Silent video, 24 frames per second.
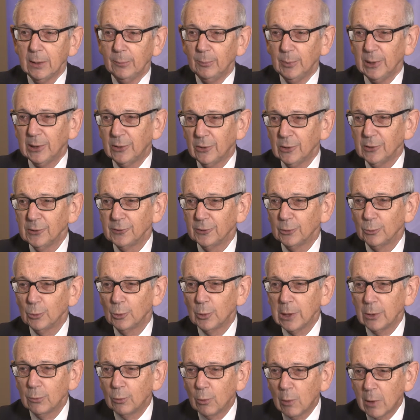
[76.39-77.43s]
because
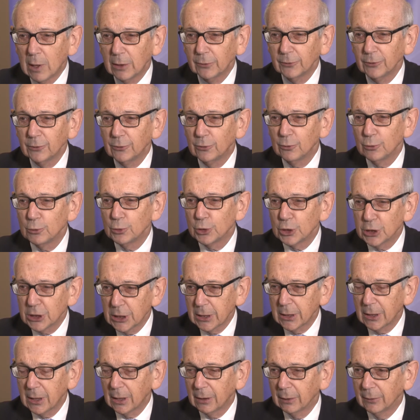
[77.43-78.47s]
we want to
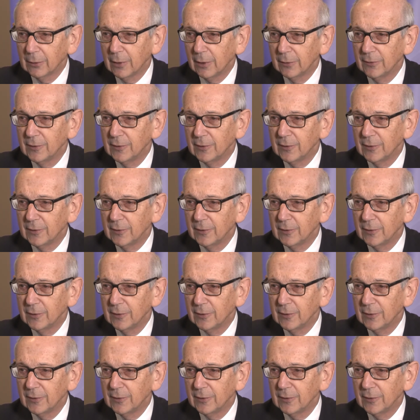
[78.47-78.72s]
share